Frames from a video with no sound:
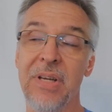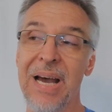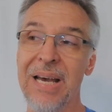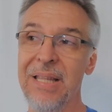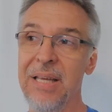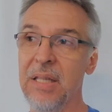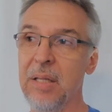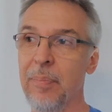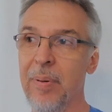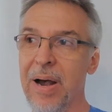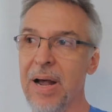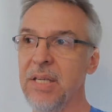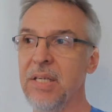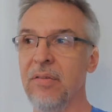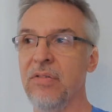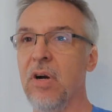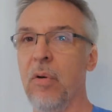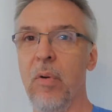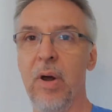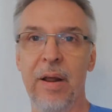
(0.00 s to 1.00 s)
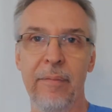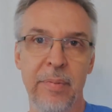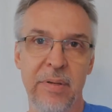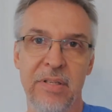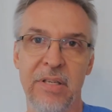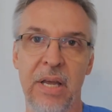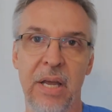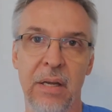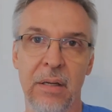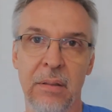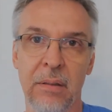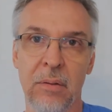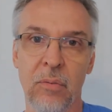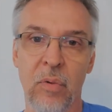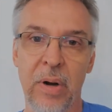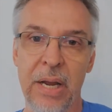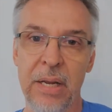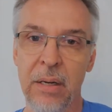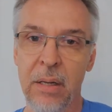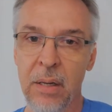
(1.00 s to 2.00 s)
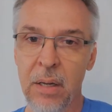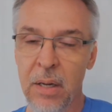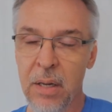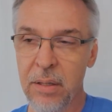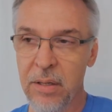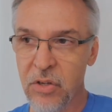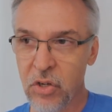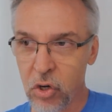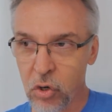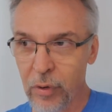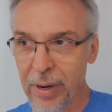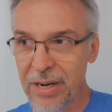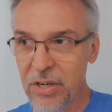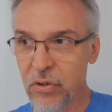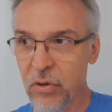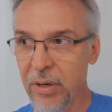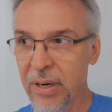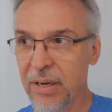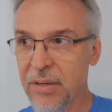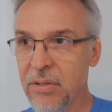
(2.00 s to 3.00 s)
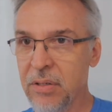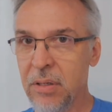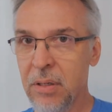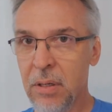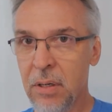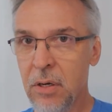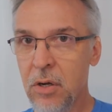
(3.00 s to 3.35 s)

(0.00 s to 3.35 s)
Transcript: I think the positives are what I've been saying, right? These are great tricks.